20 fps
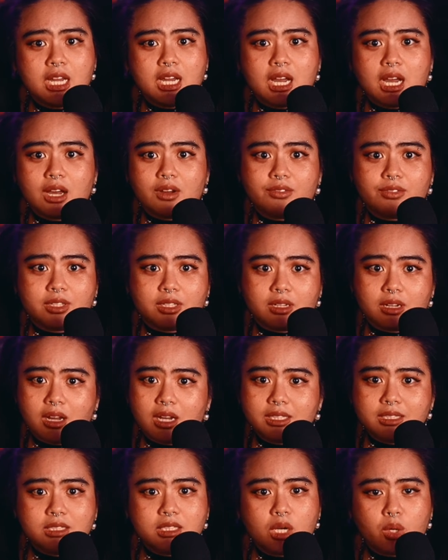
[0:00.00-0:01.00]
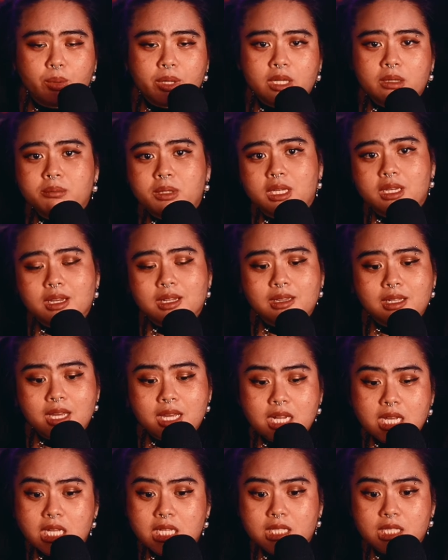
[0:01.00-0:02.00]
of the unknowing being let
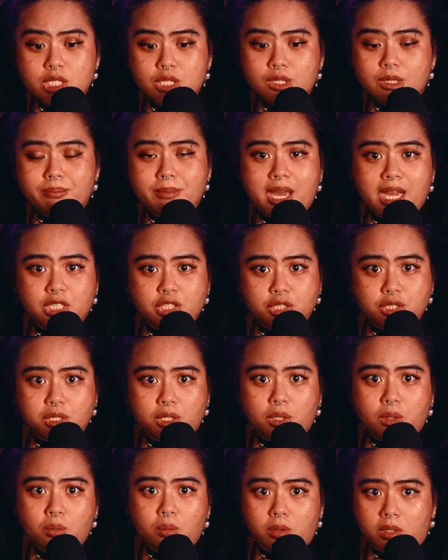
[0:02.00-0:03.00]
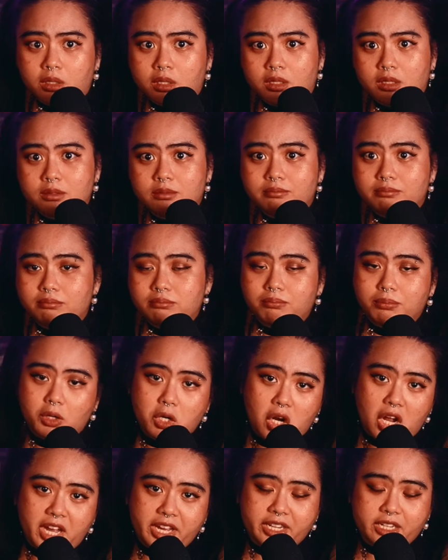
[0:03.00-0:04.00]
into the magical world
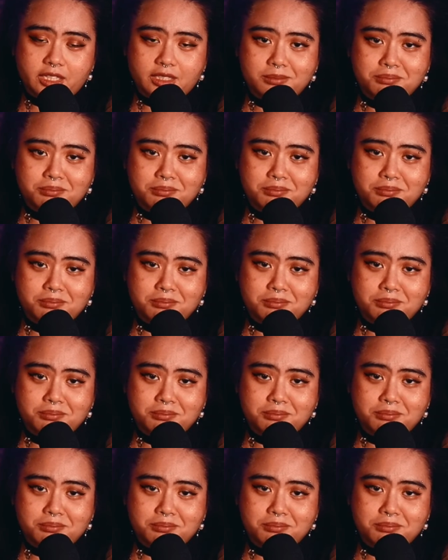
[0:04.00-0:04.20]
prior.